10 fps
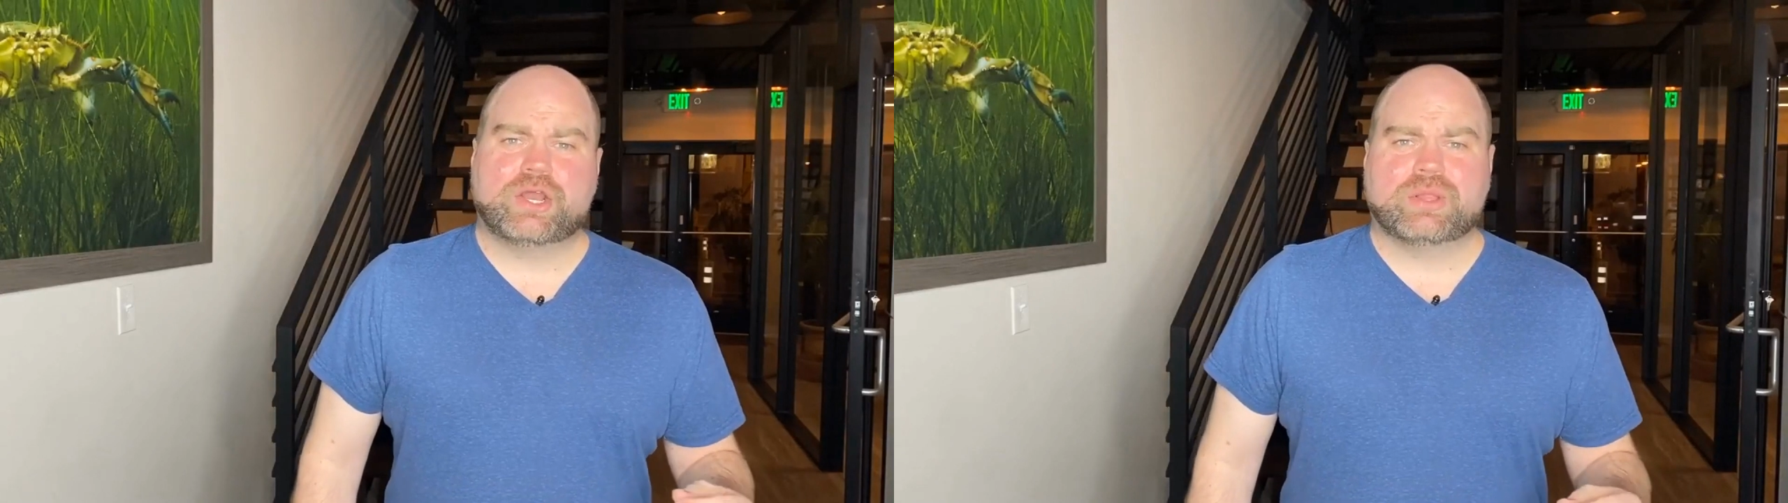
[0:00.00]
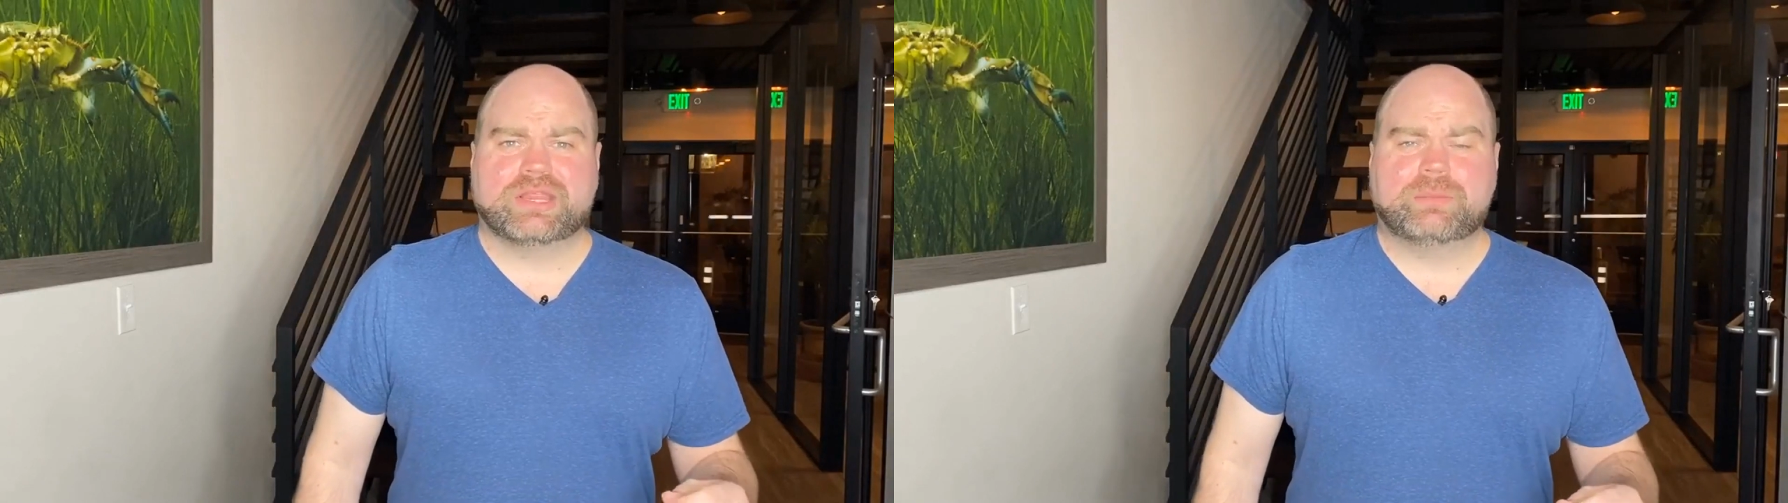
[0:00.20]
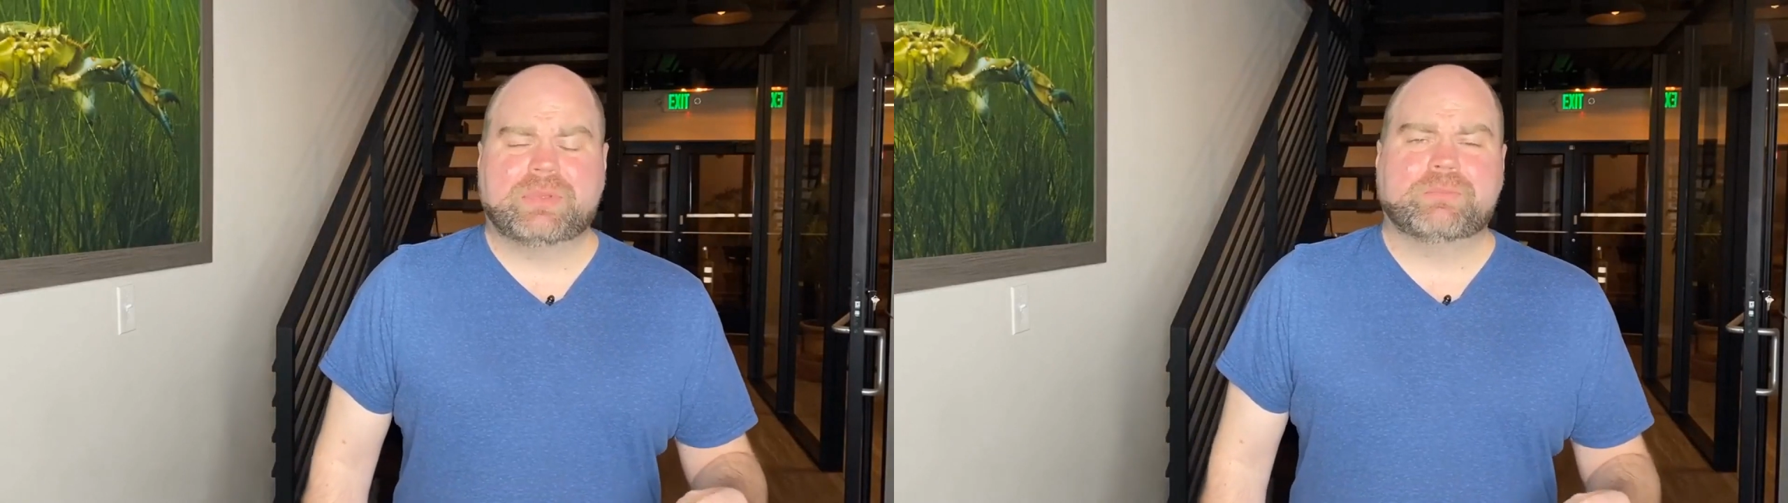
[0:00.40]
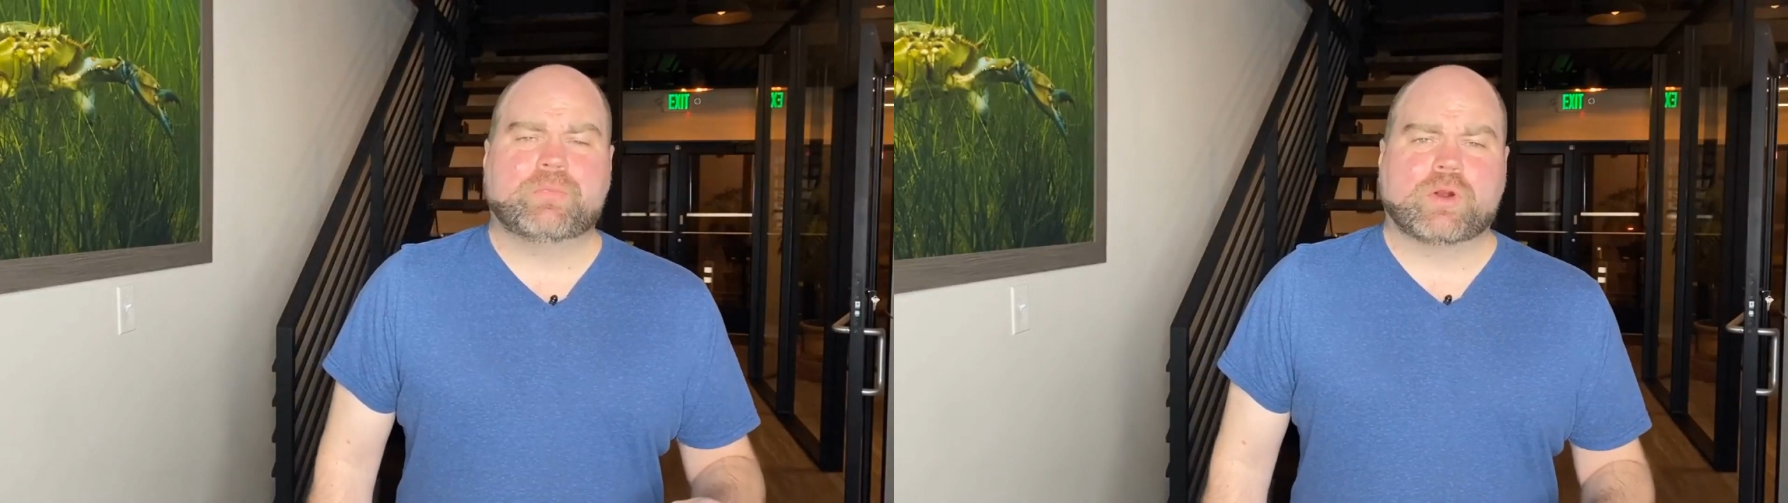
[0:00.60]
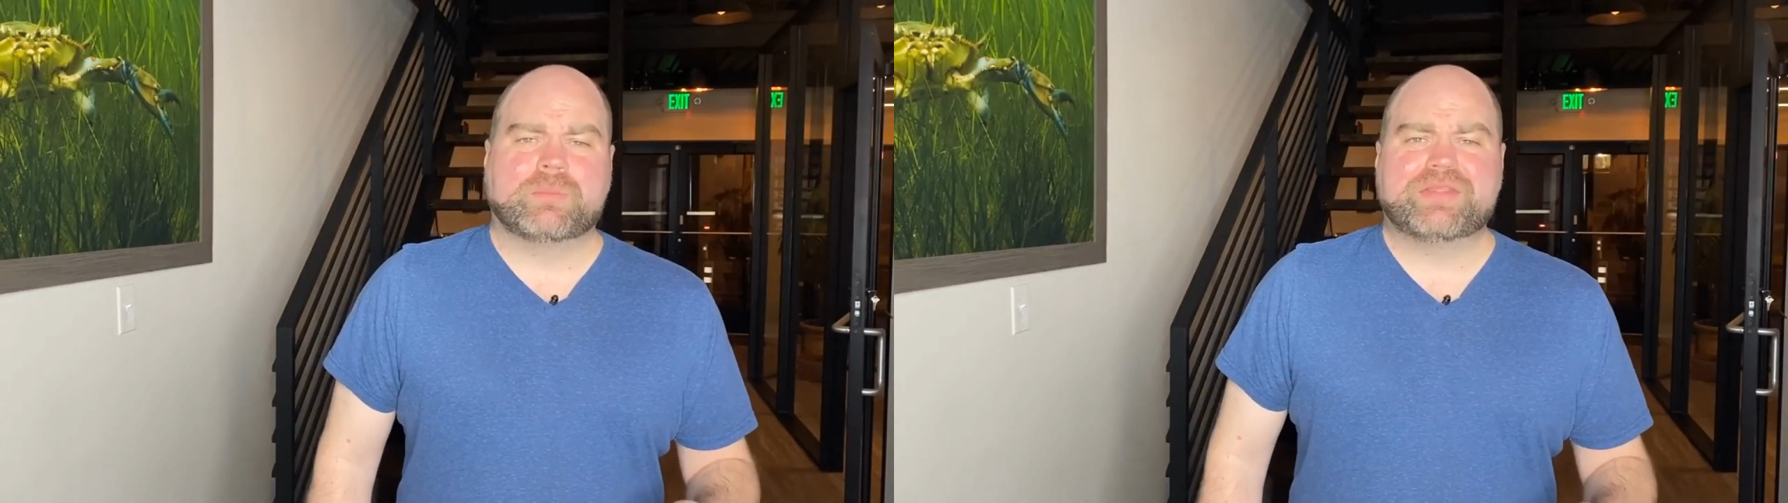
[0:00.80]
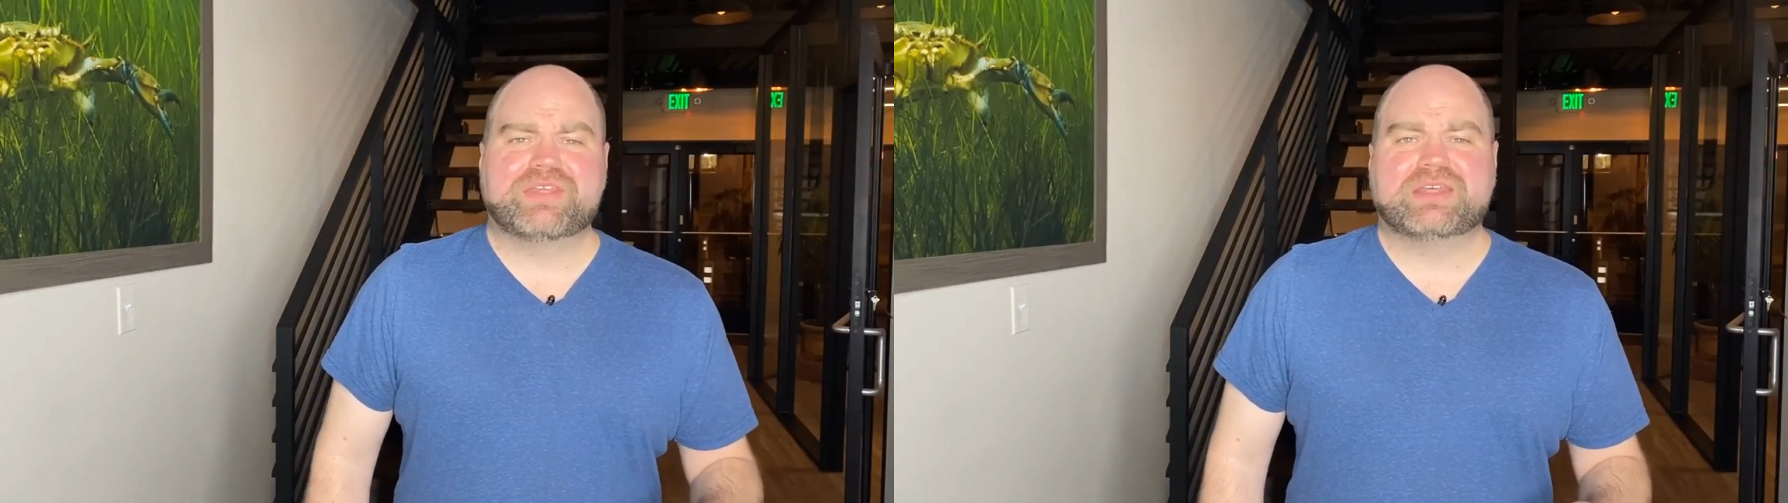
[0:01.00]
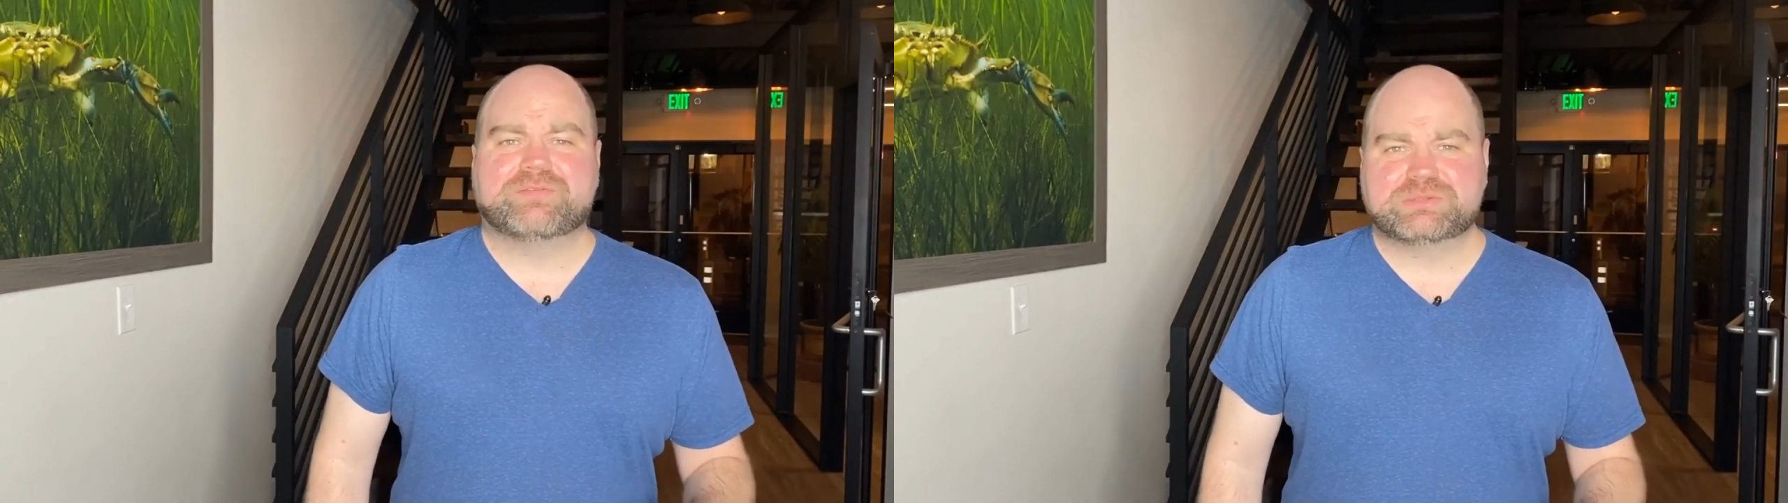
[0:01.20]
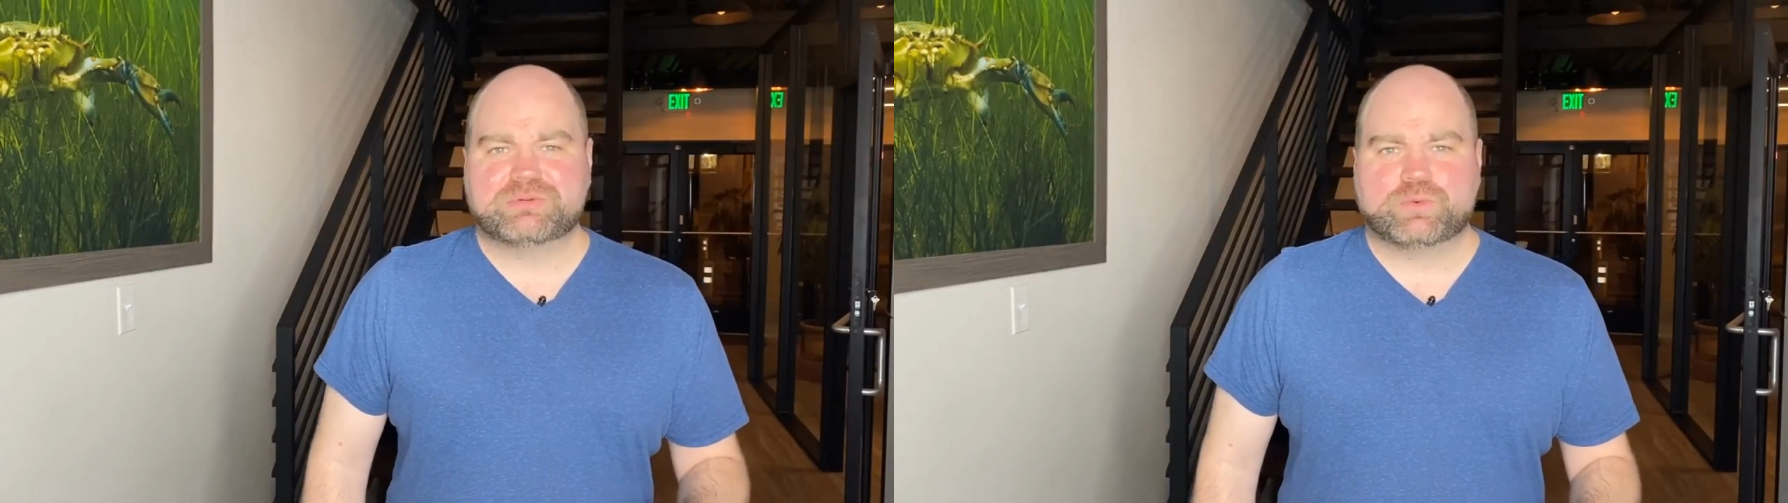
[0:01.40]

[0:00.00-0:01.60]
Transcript: to know a little bit more about the difference